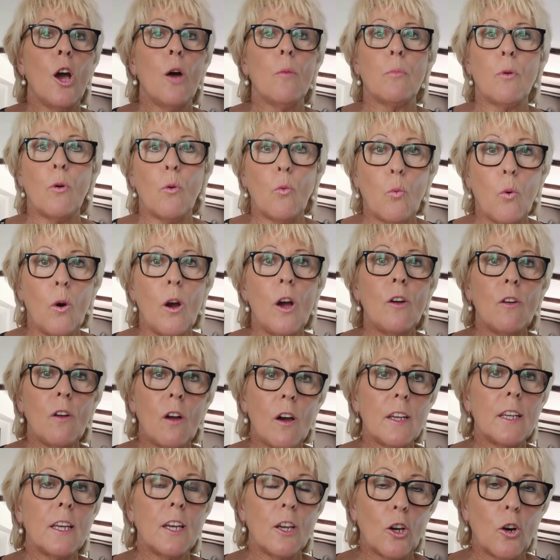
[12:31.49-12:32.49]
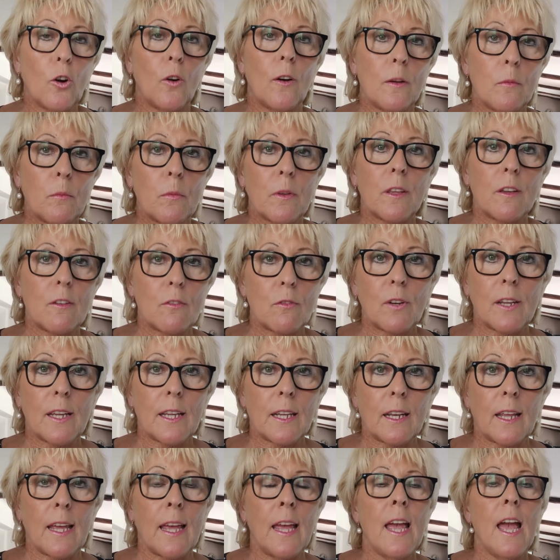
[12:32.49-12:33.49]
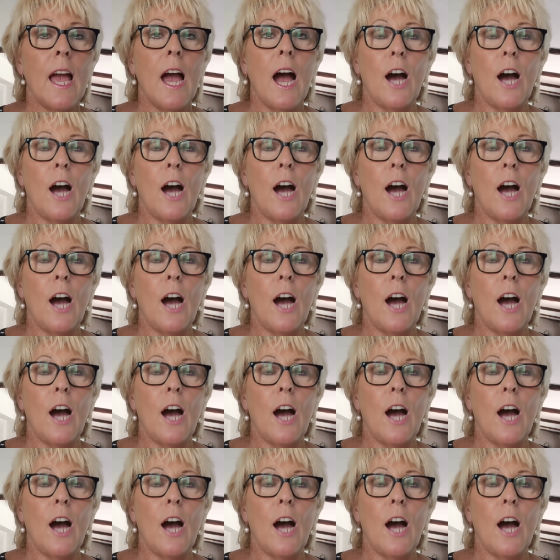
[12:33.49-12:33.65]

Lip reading: But where are you going with it really?